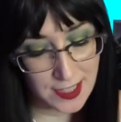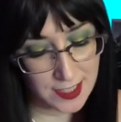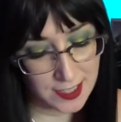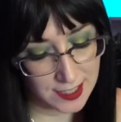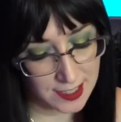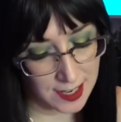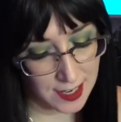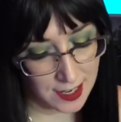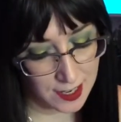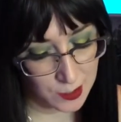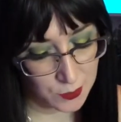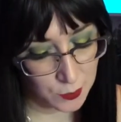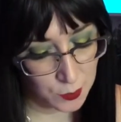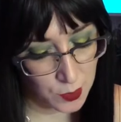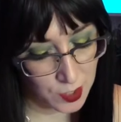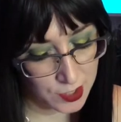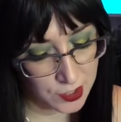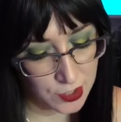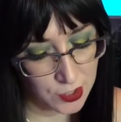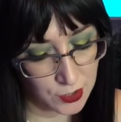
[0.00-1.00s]
sad,
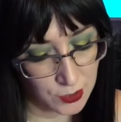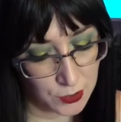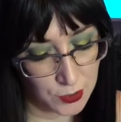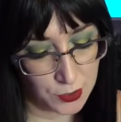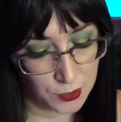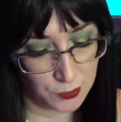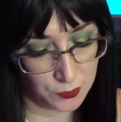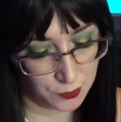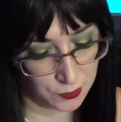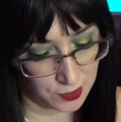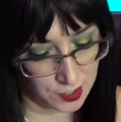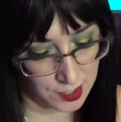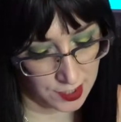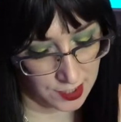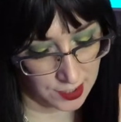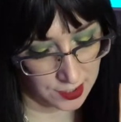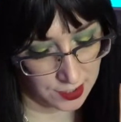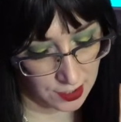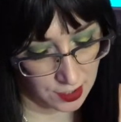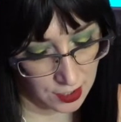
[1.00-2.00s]
what do you
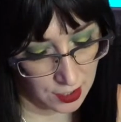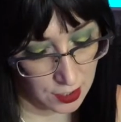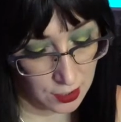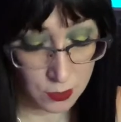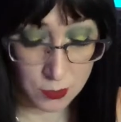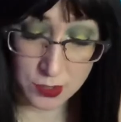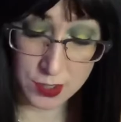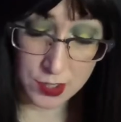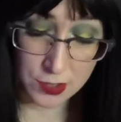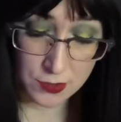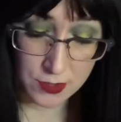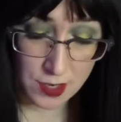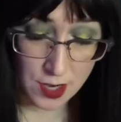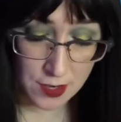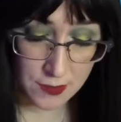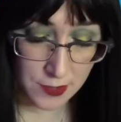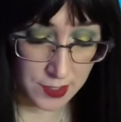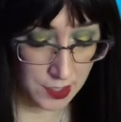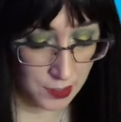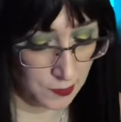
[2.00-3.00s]
read? Or do you
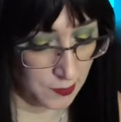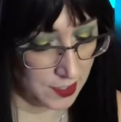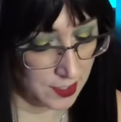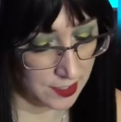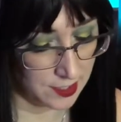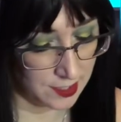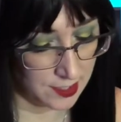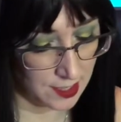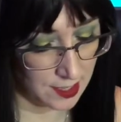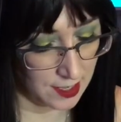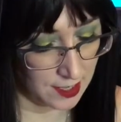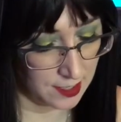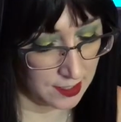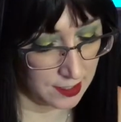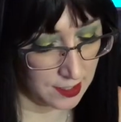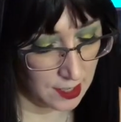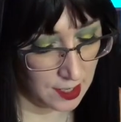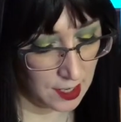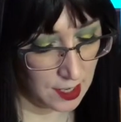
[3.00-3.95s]
not read when sad?